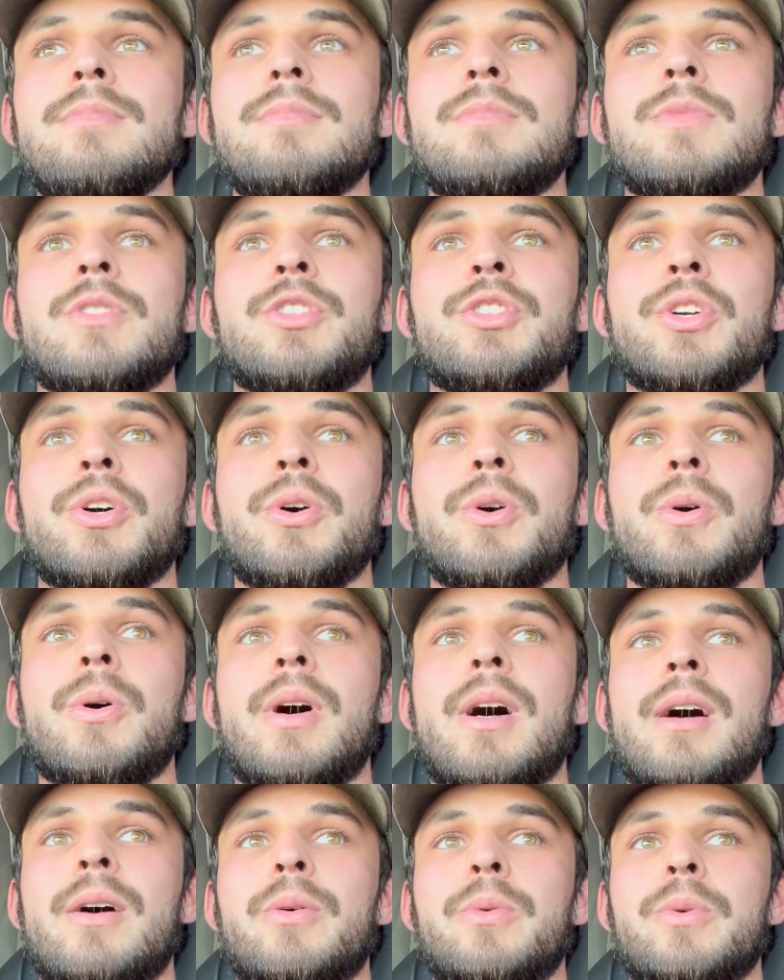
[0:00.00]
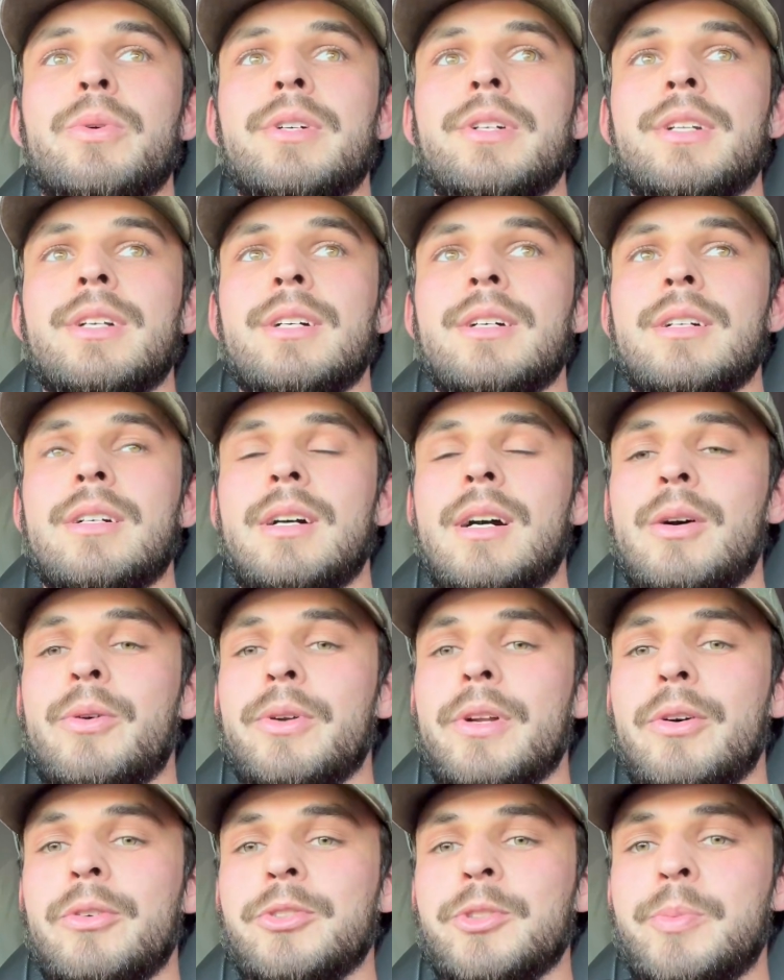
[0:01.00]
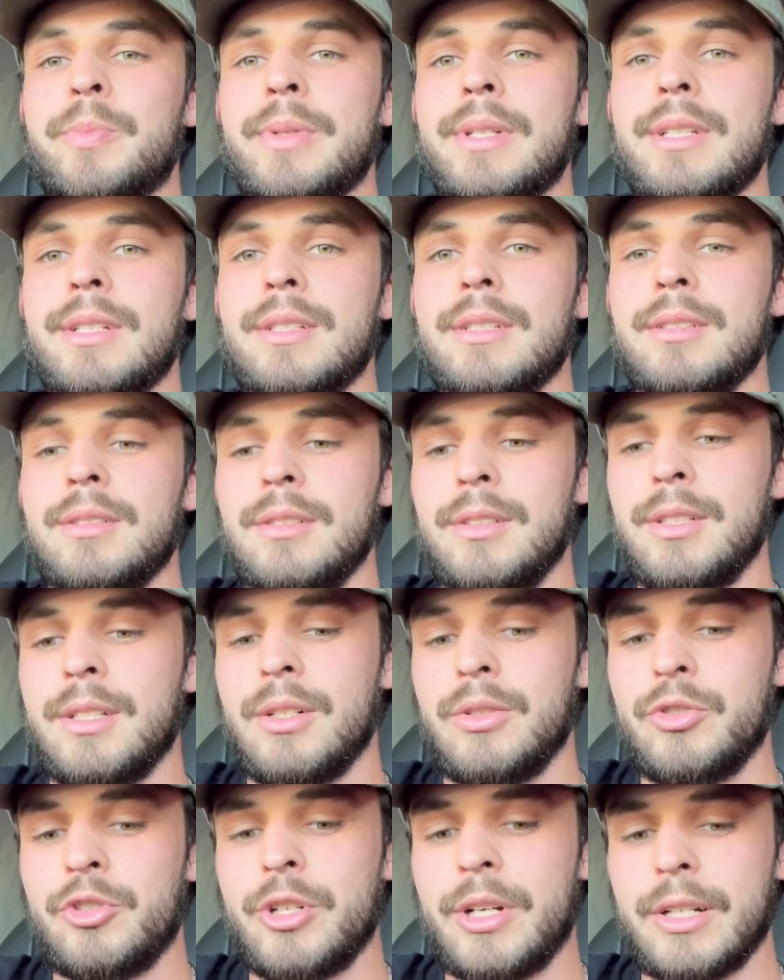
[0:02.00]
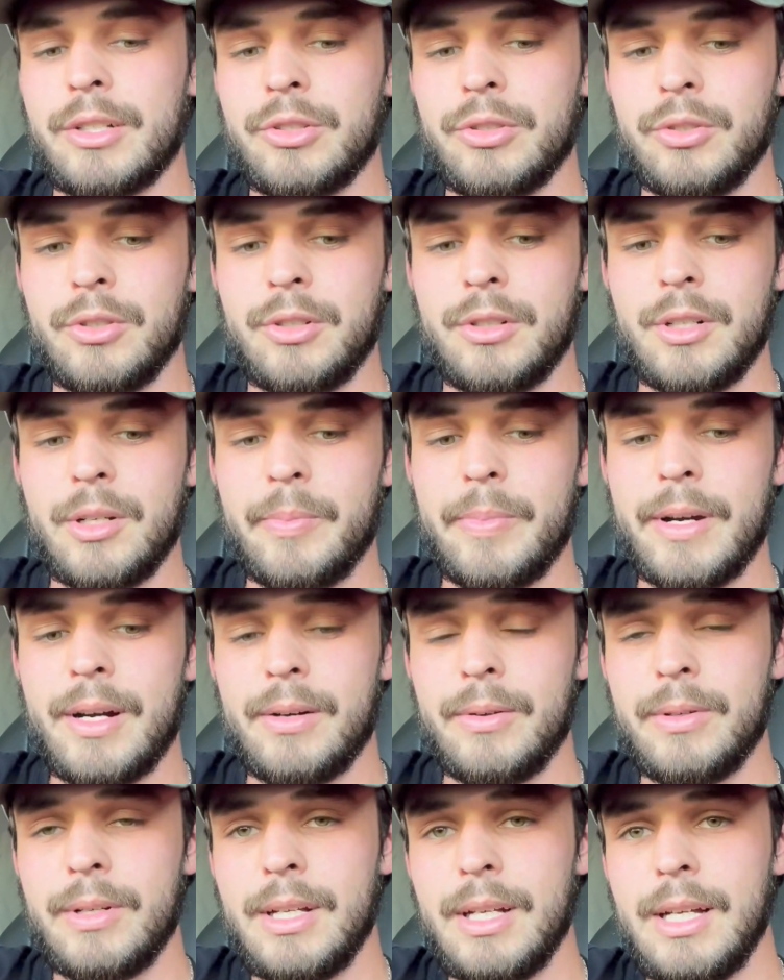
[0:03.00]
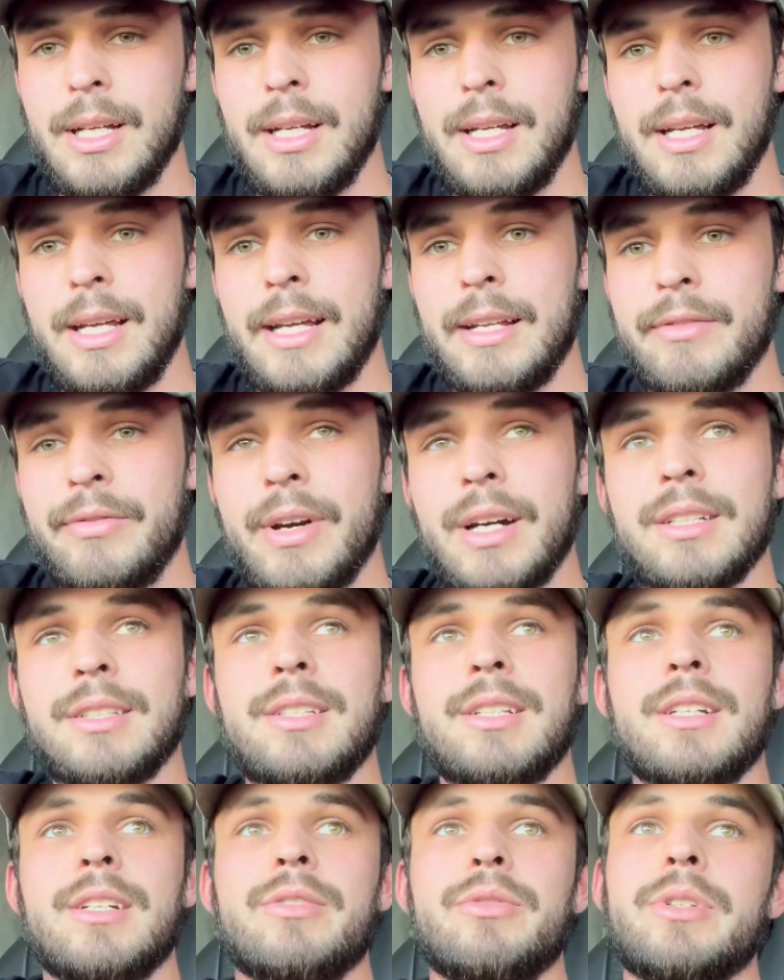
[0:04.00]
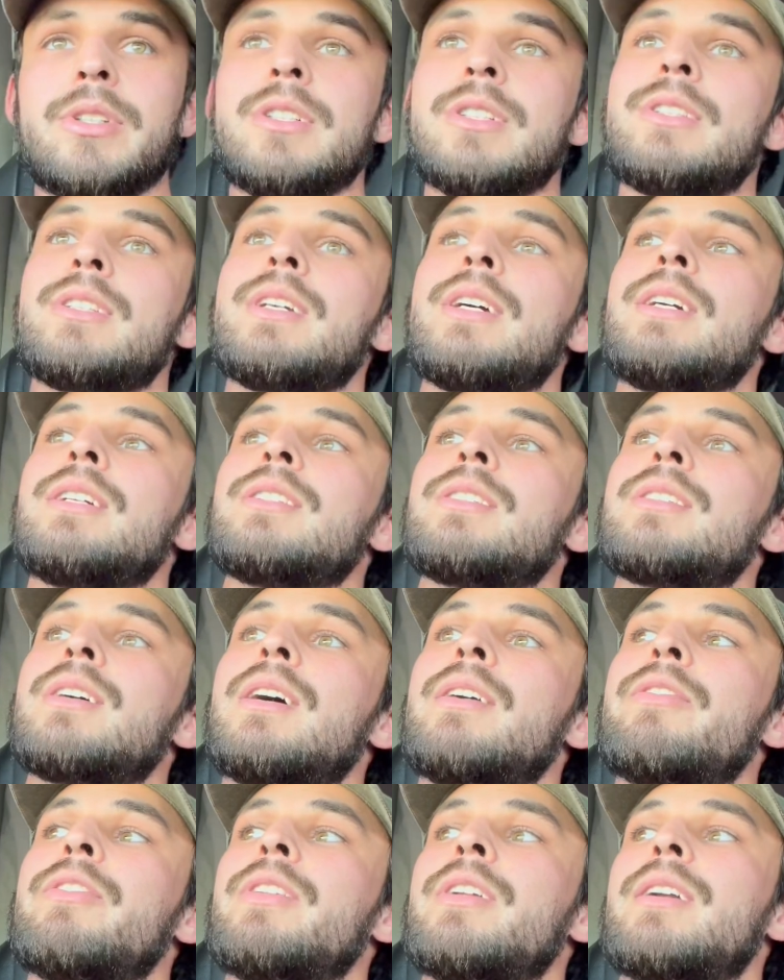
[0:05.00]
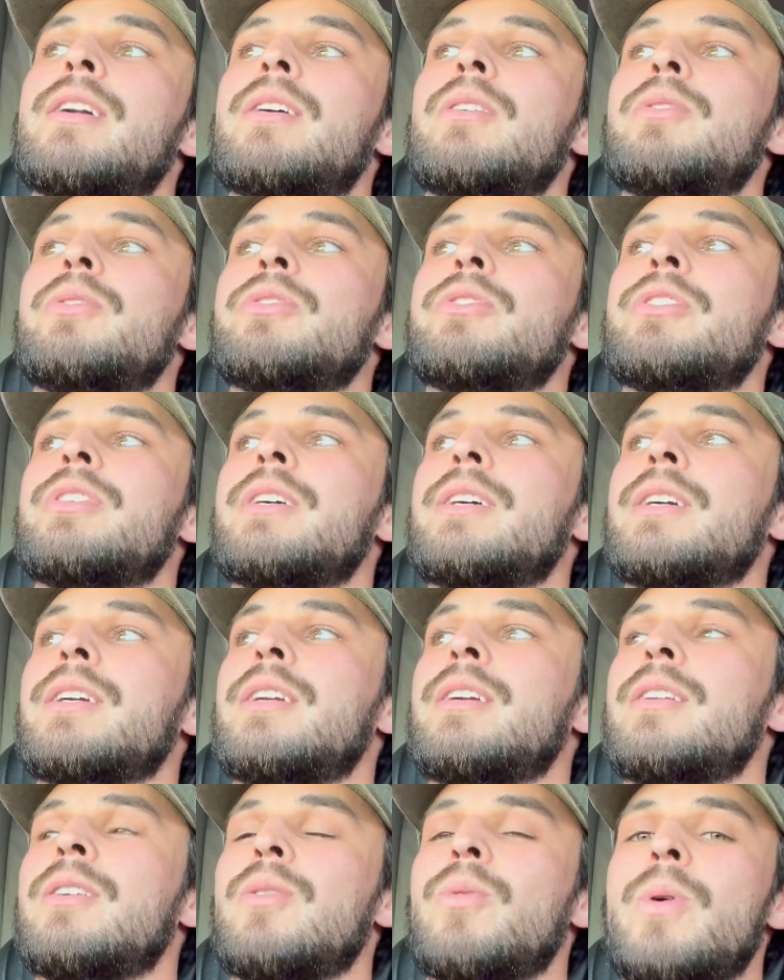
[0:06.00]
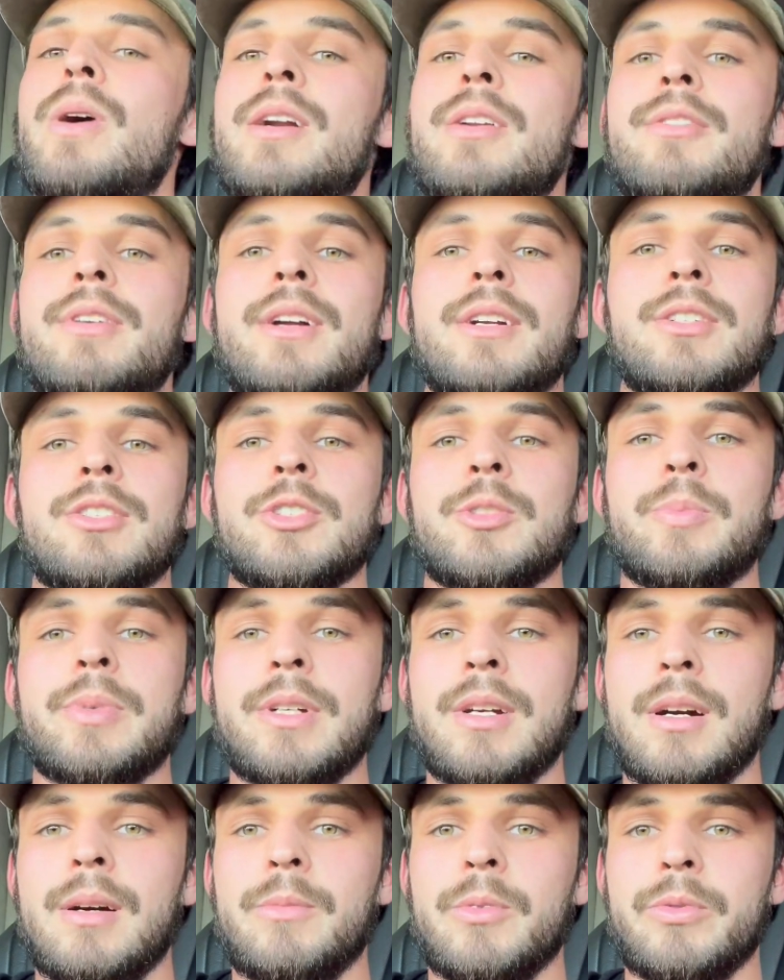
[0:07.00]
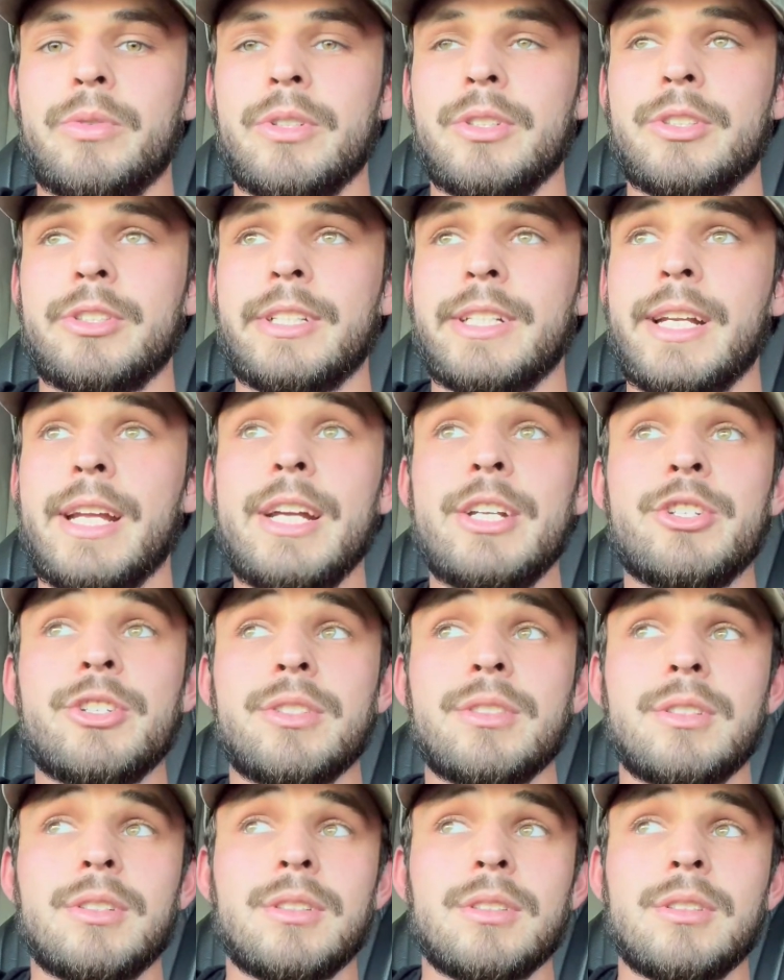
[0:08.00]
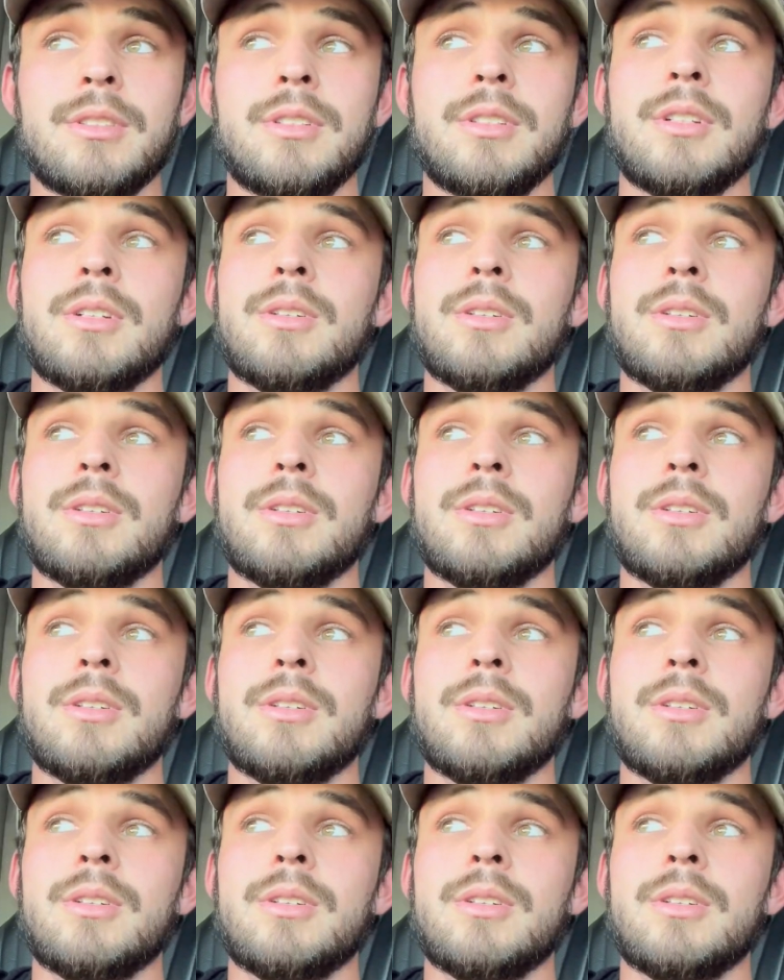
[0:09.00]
So I would always be trying to learn about investing in real estate and stuff. And then I was like, why don't I just become a real estate agent, since